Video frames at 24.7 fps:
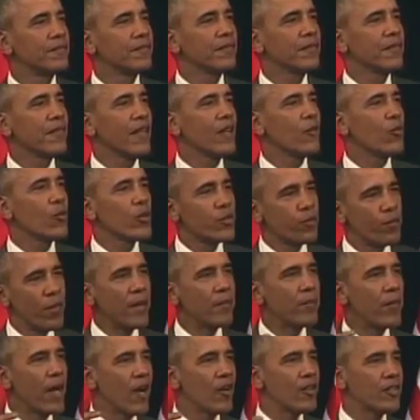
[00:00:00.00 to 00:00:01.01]
and was
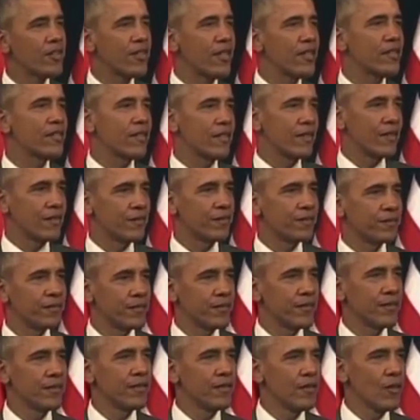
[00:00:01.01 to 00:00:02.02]
met by her sister,
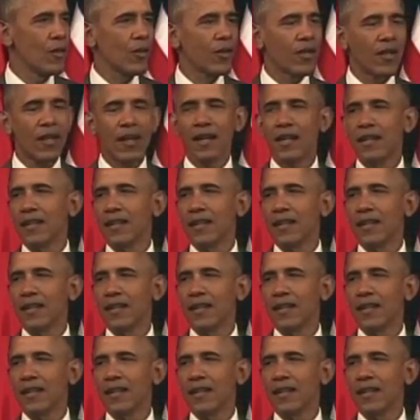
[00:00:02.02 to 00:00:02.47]
Yorka.